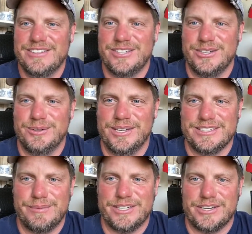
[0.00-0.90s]
to do a
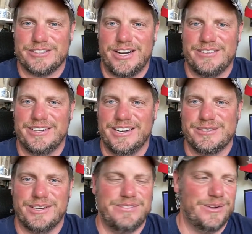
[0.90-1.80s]
semi-truck driver, and
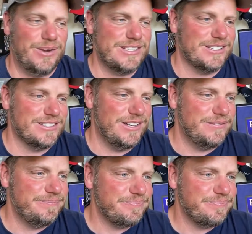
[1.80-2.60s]
it's really fun watching his stuff.